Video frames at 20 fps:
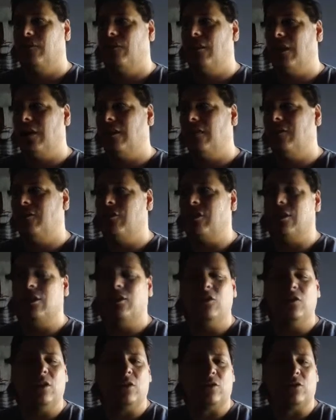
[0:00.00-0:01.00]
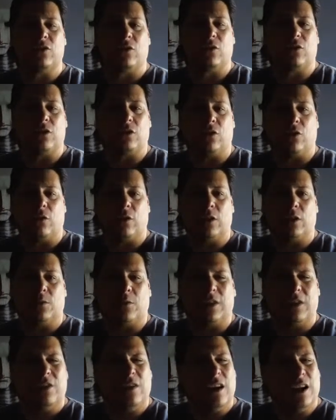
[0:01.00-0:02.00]
Well, you can do those sorts of
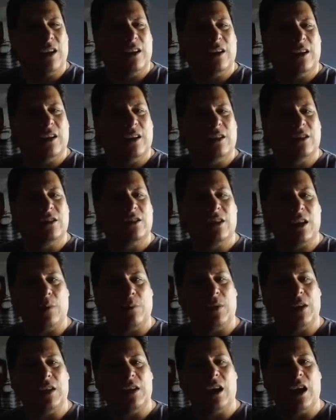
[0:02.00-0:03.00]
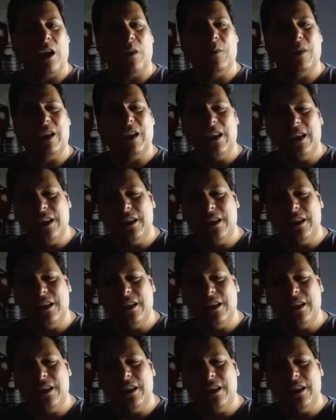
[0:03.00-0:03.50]
stories, but you gotta accept that time